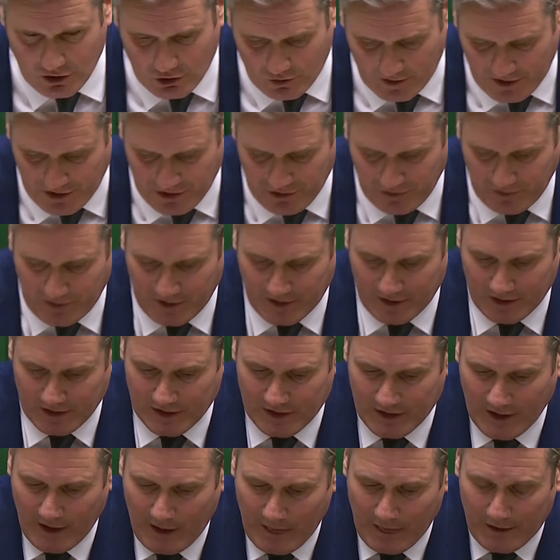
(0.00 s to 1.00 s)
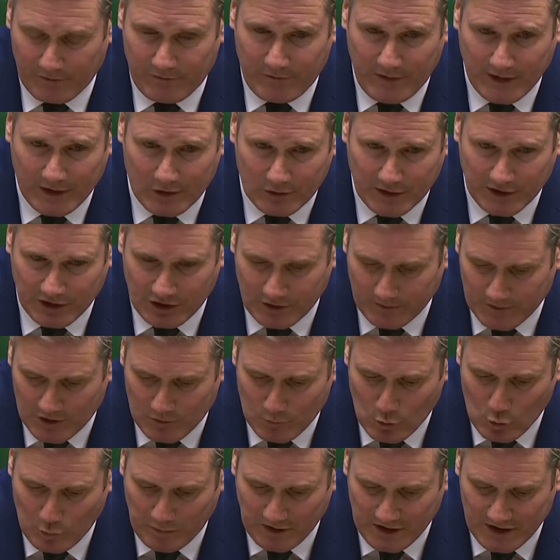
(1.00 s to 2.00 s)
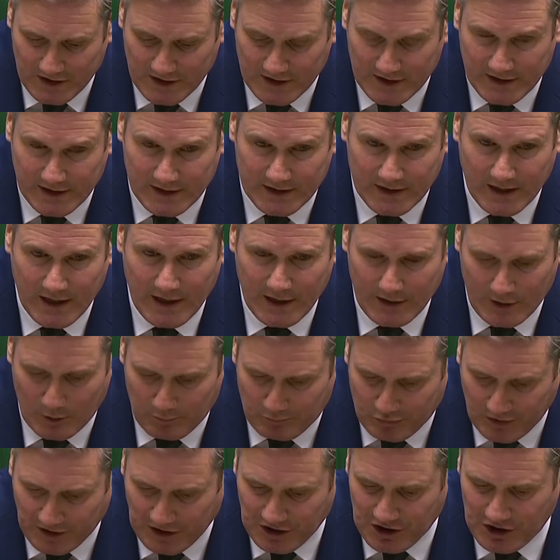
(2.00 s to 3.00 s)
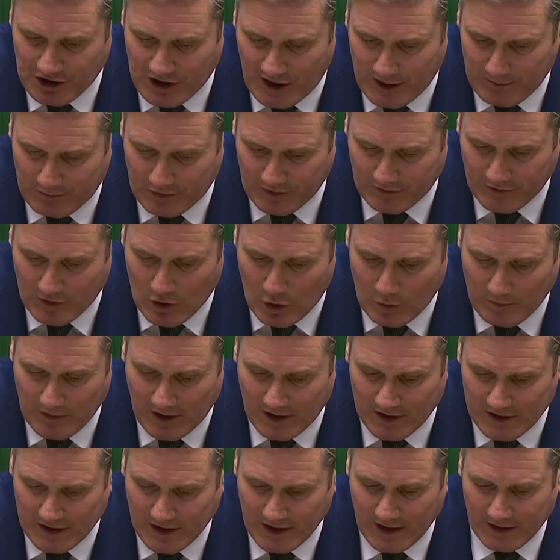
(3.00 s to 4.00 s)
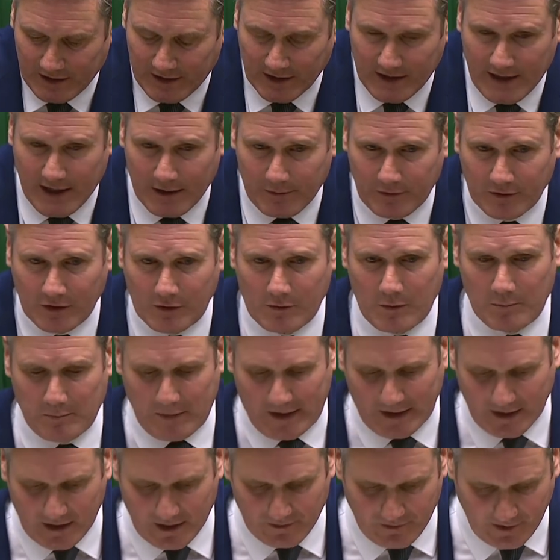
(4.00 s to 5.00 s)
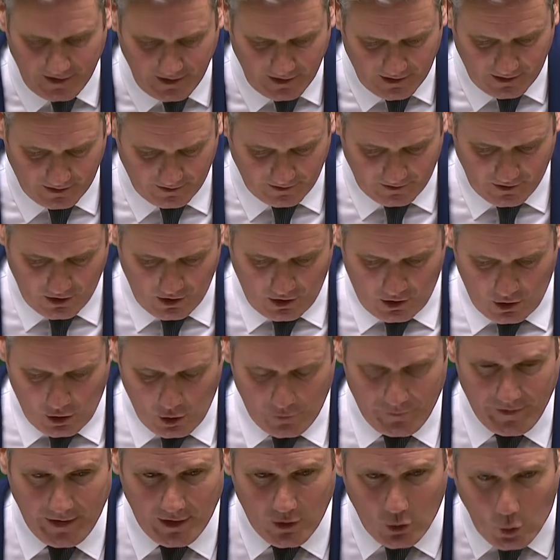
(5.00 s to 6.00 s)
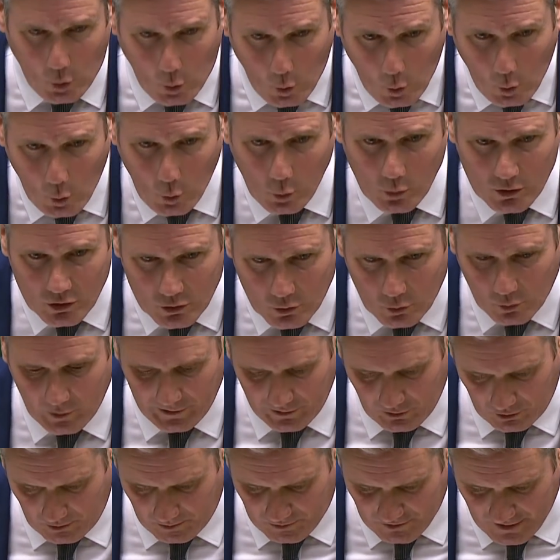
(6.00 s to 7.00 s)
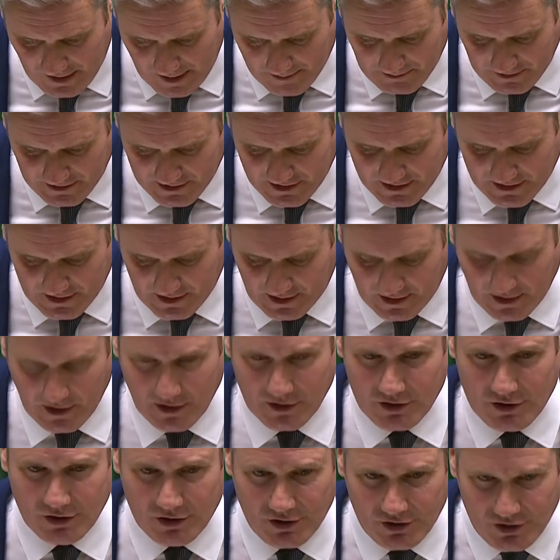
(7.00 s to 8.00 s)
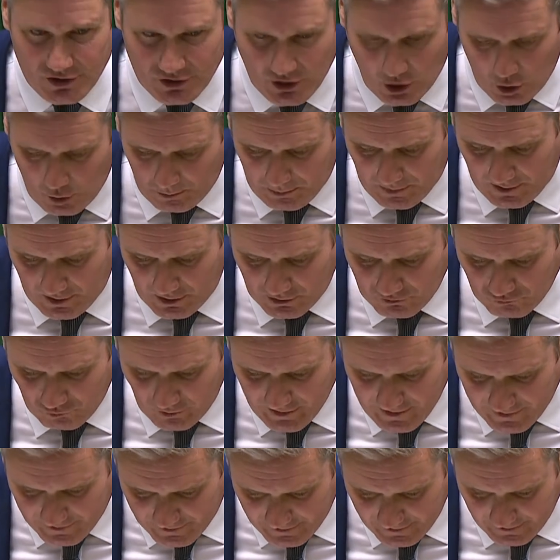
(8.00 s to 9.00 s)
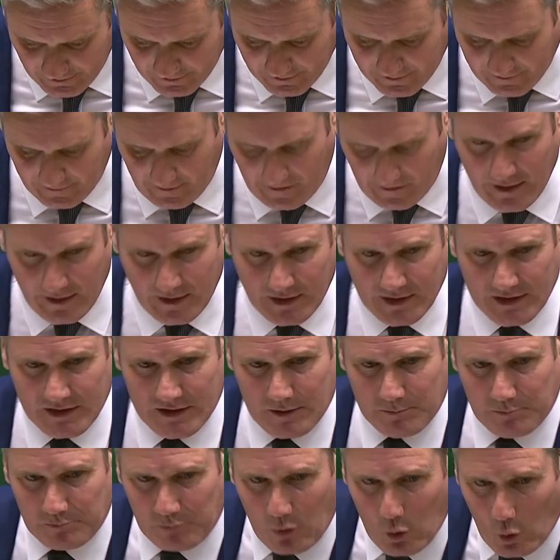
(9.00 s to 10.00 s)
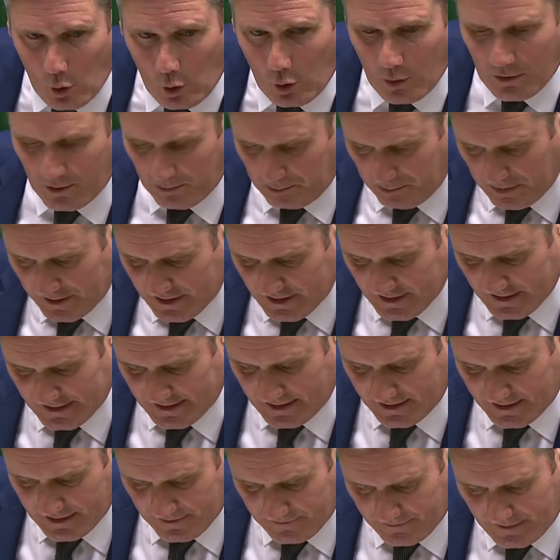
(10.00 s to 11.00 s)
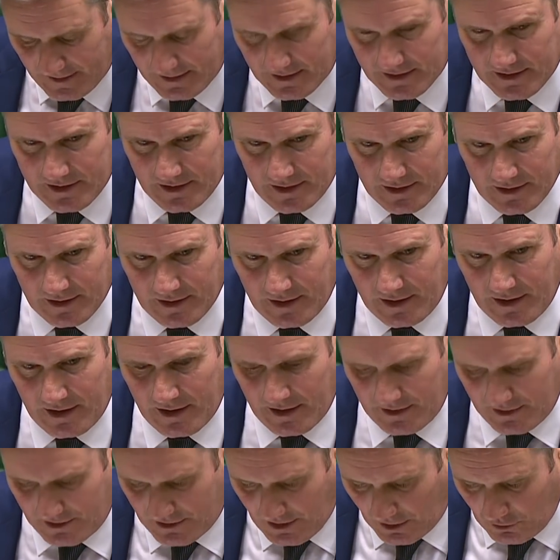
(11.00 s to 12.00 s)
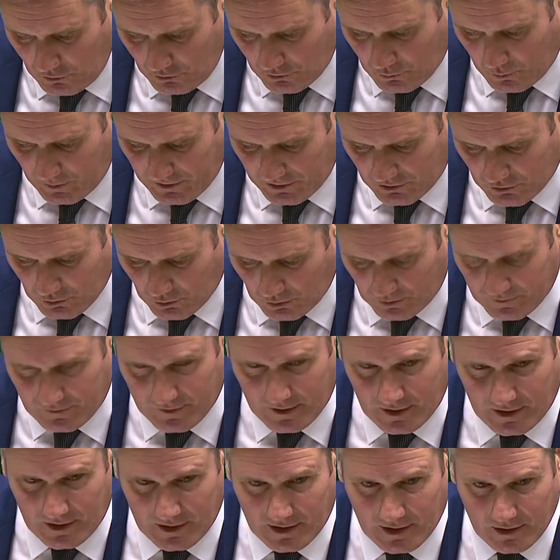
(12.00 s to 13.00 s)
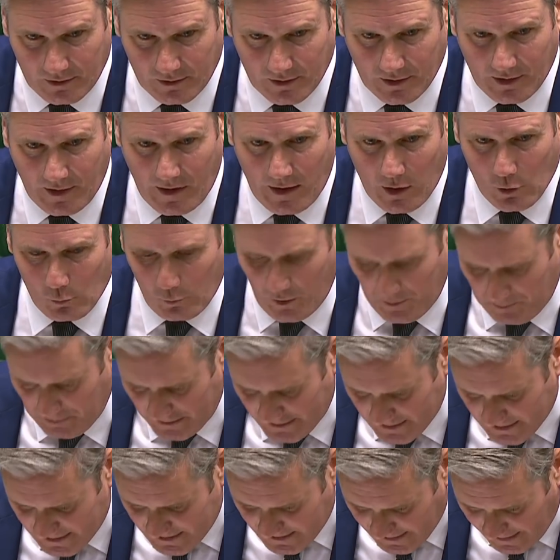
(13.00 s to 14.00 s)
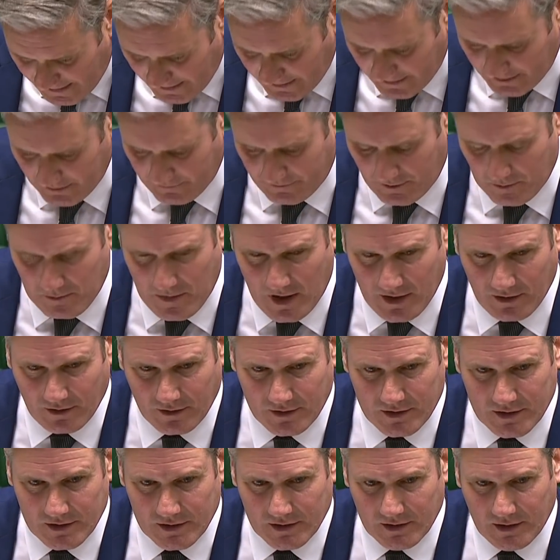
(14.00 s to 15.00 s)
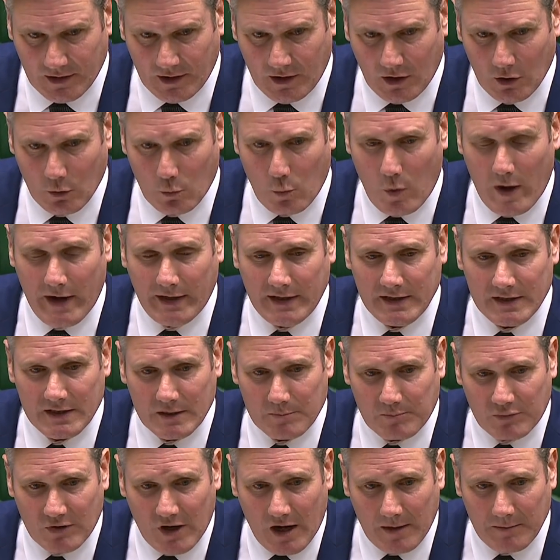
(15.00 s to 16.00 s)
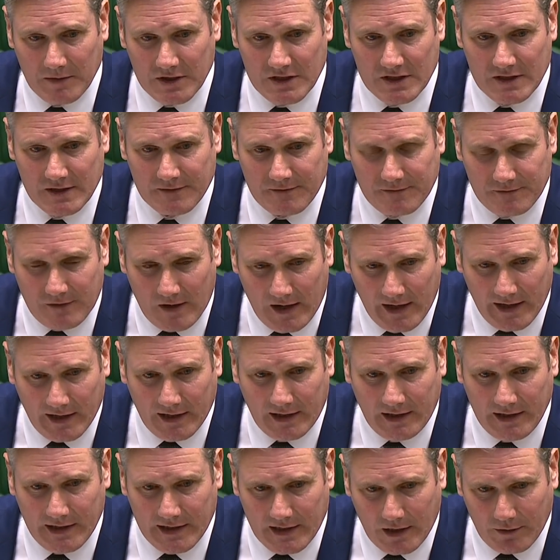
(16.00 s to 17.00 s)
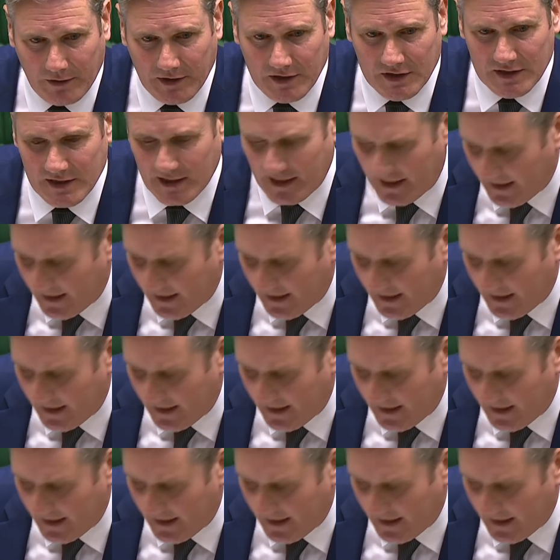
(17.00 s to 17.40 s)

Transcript: trade unions, the Federation of Small Businesses, the British Chamber of Commerce, the Governor of the Bank of England, they're all calling on the Prime Minister to stop and rethink. Support the businesses affected. Don't withdraw furlough. We've been saying it for months. When is the Prime Minister finally going to